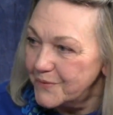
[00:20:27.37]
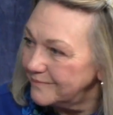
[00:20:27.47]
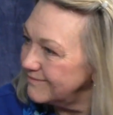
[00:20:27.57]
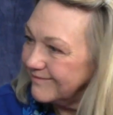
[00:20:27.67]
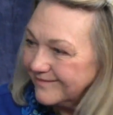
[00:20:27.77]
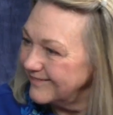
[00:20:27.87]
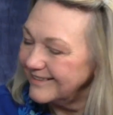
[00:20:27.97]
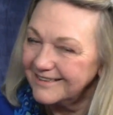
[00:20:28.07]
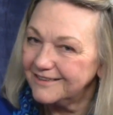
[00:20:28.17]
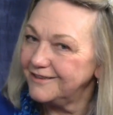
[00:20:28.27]
Isn't that
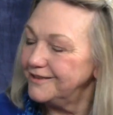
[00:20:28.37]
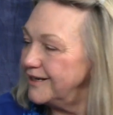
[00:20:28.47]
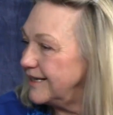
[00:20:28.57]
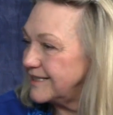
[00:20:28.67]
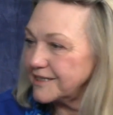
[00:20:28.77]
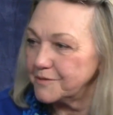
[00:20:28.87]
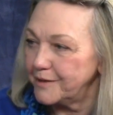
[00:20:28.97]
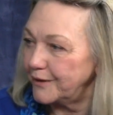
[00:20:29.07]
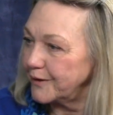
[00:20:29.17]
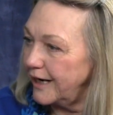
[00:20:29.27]
neat? It doesn't
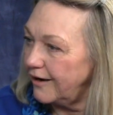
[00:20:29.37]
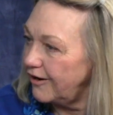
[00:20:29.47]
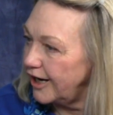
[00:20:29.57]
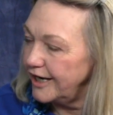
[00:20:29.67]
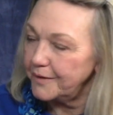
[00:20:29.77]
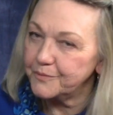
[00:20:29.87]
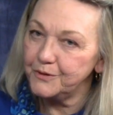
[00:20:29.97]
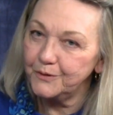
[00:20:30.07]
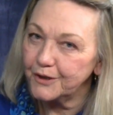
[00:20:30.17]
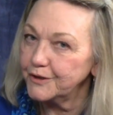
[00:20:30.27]
matter how high up
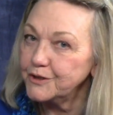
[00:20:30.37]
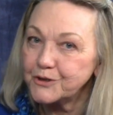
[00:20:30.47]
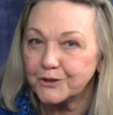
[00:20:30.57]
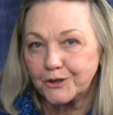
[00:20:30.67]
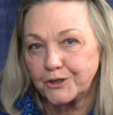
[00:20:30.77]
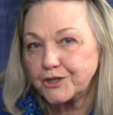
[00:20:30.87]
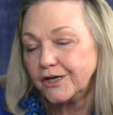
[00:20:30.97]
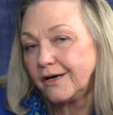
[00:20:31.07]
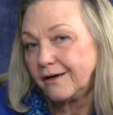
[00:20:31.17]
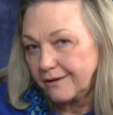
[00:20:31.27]
you are in the church.
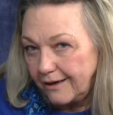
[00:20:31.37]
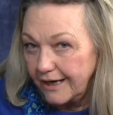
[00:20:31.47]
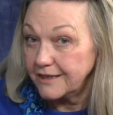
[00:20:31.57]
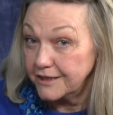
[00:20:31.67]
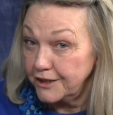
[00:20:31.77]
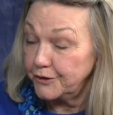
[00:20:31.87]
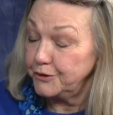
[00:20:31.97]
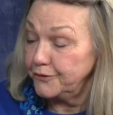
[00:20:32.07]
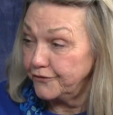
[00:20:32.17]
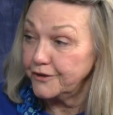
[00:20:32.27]
I can tell
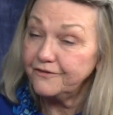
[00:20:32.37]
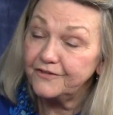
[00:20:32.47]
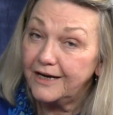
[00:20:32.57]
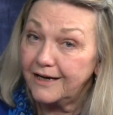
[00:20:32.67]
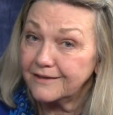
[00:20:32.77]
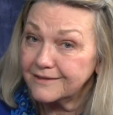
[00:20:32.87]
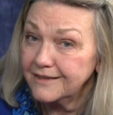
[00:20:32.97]
you for a fact